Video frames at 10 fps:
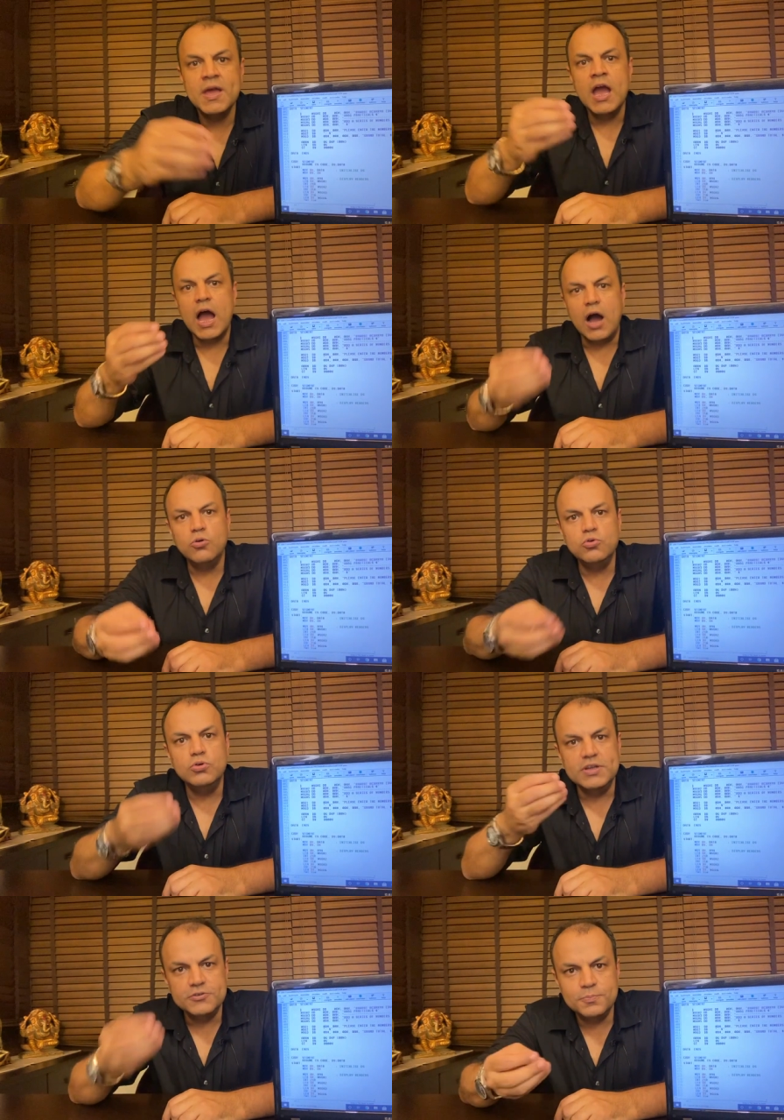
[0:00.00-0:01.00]
how to
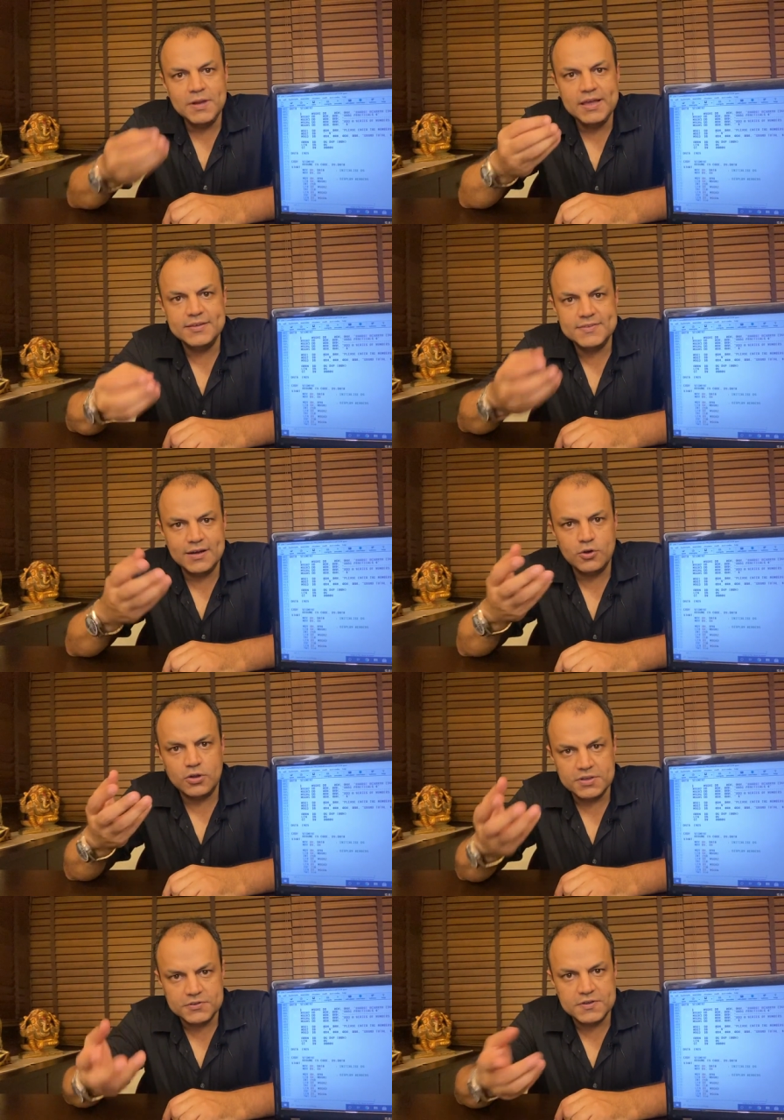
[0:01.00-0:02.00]
display result
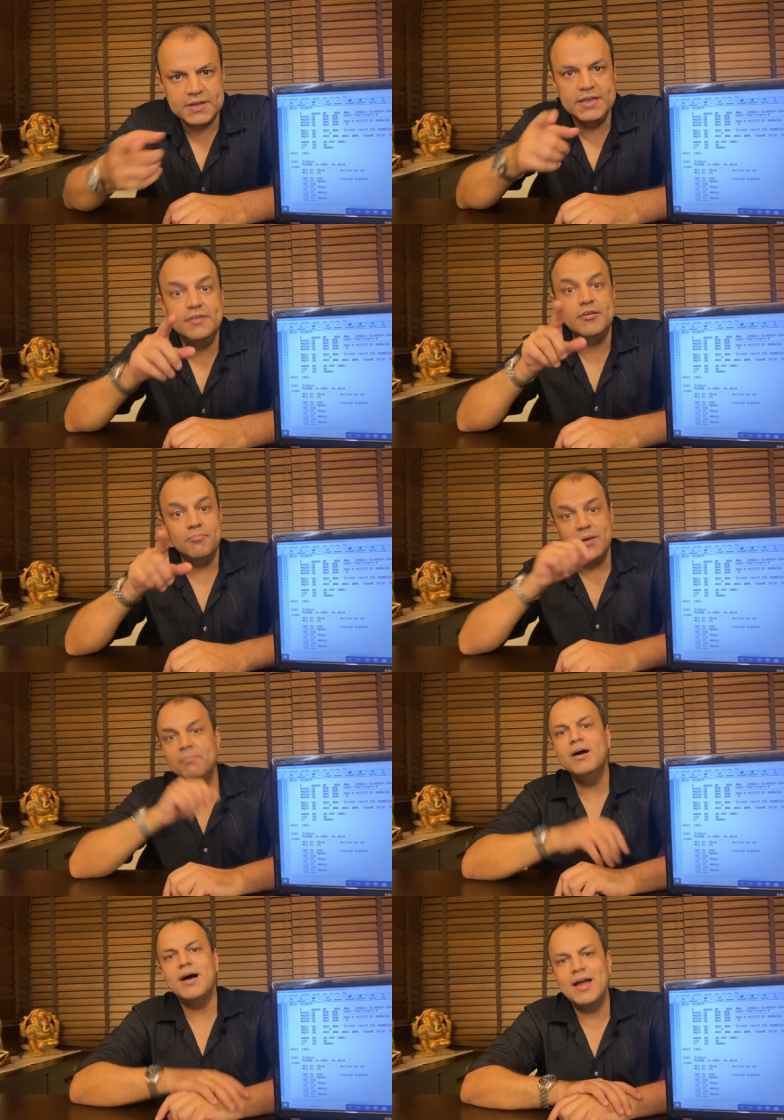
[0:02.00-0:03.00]
on the screen.
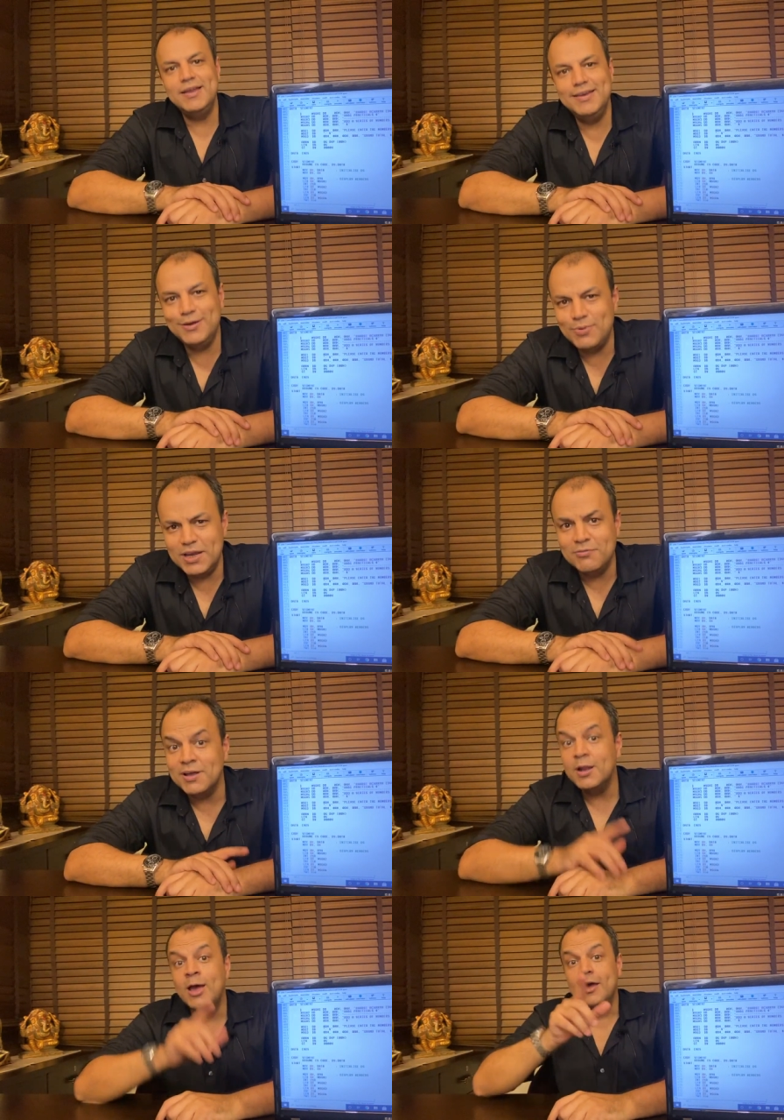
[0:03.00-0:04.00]
Remember INT21.